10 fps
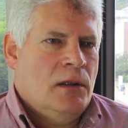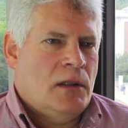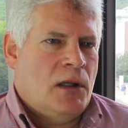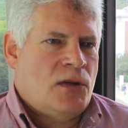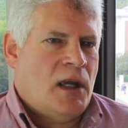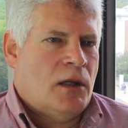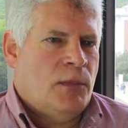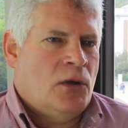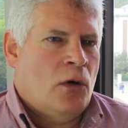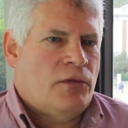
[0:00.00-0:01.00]
then the site can
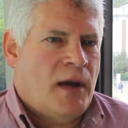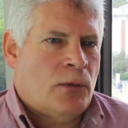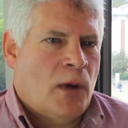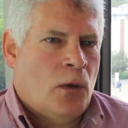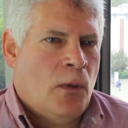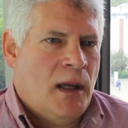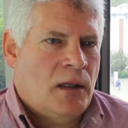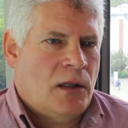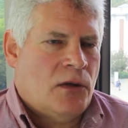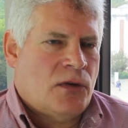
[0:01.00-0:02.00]
be notified right away
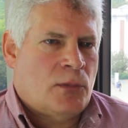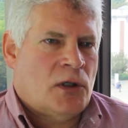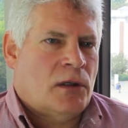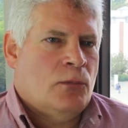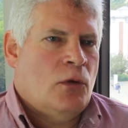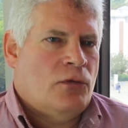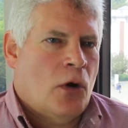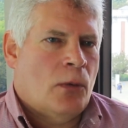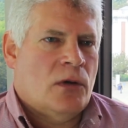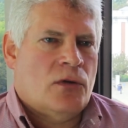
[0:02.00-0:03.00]
that the subject can move
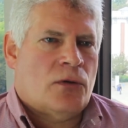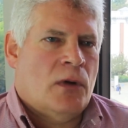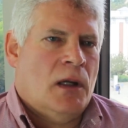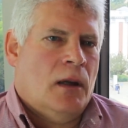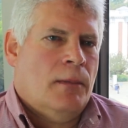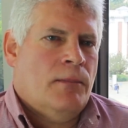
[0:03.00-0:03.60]
forward in screening.